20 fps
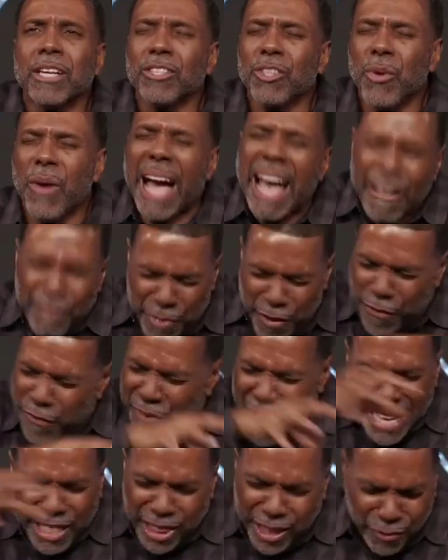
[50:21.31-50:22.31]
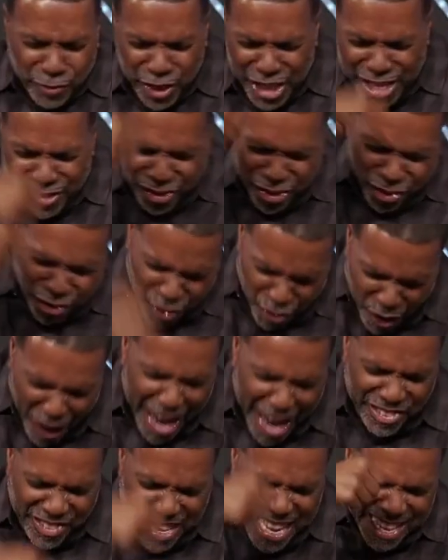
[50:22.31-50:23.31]
You have the faith of Jesus
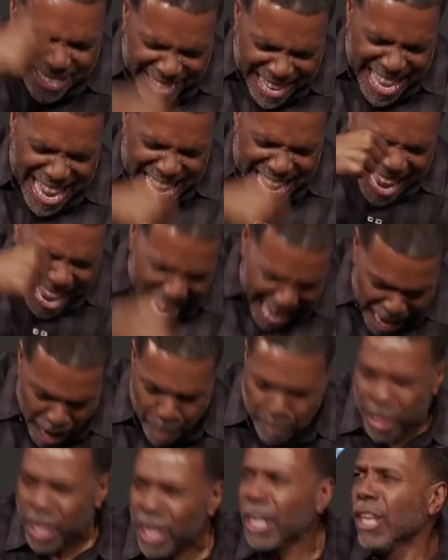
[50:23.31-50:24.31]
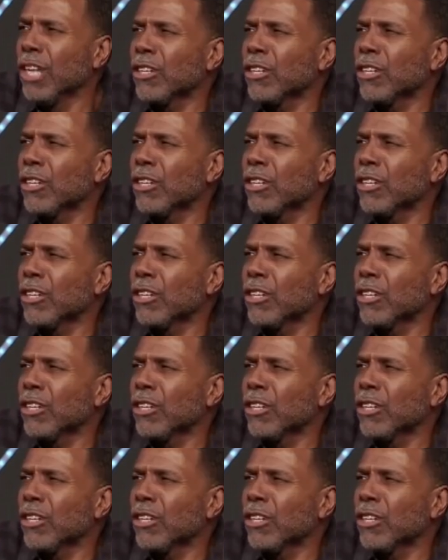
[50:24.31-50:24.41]
Christ, it's in Him.